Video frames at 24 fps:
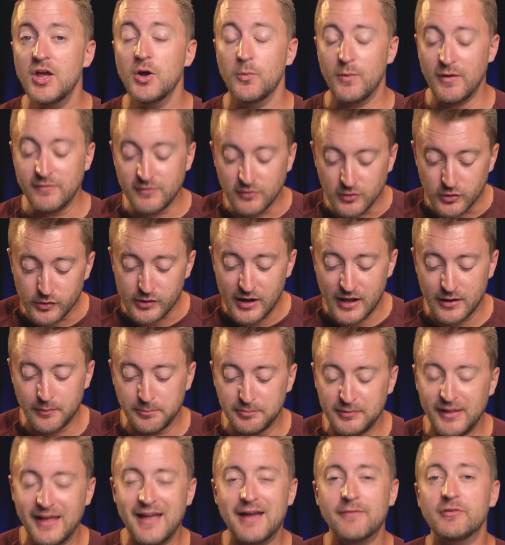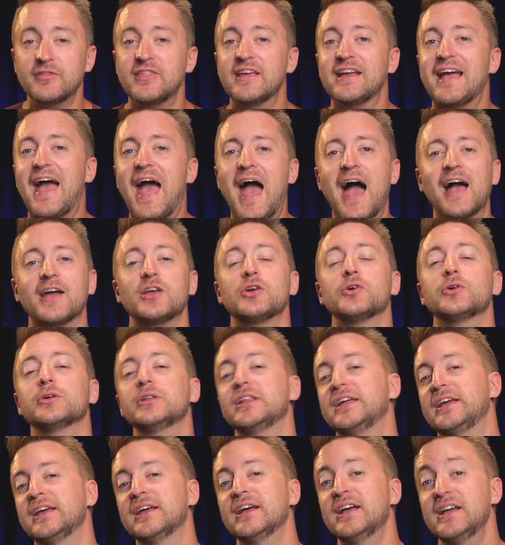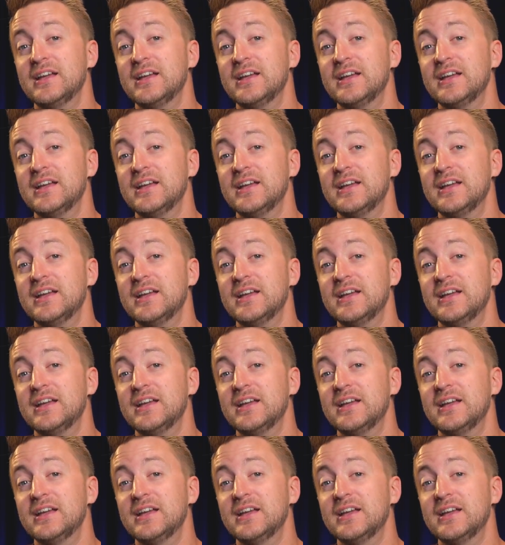we have to learn how to play everything accurately,